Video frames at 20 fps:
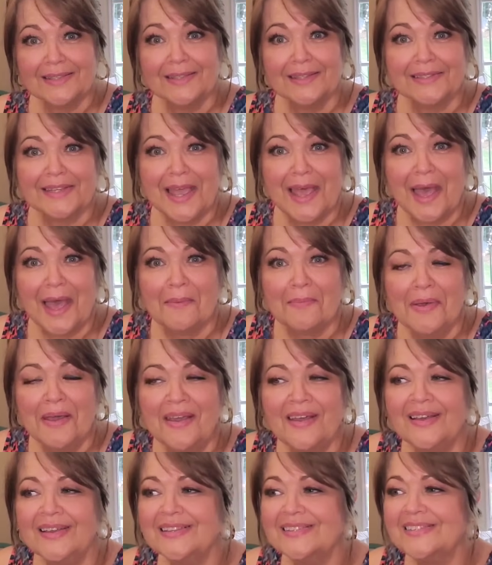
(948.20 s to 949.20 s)
a little time.
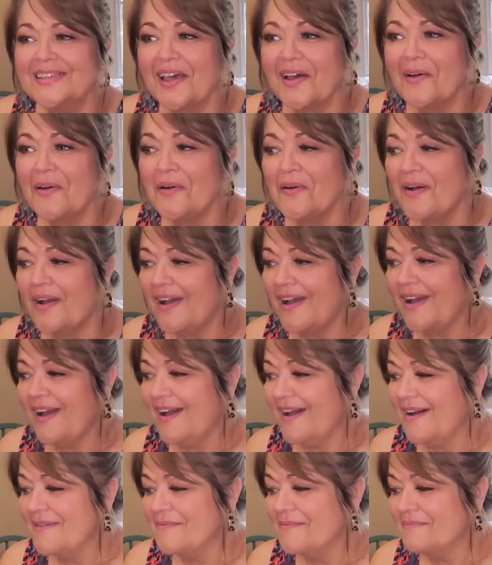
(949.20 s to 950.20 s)
So
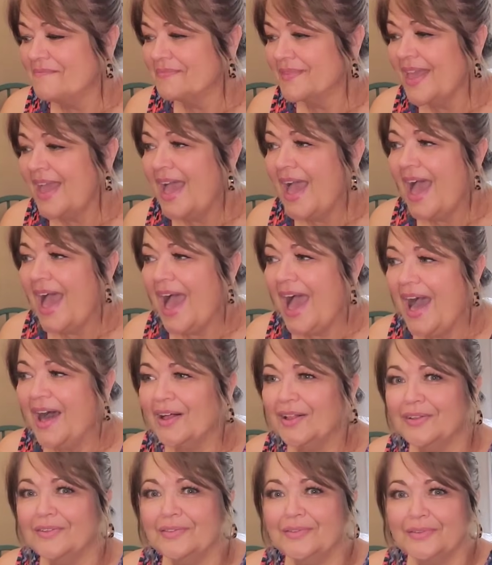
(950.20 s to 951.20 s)

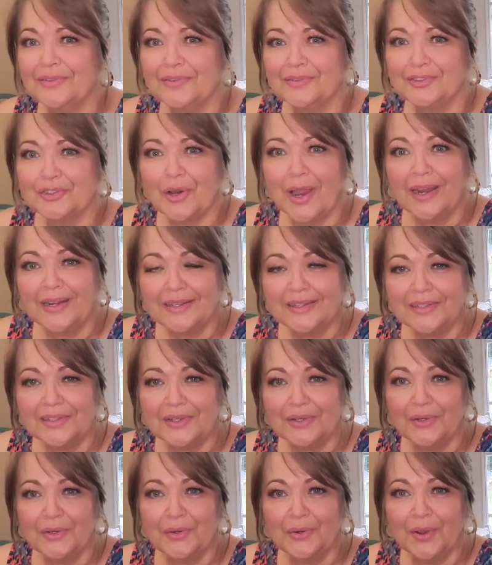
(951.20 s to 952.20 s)
I'll try to
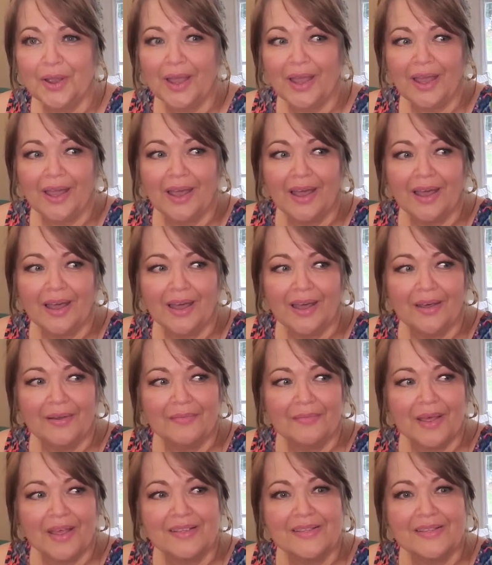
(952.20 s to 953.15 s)
do a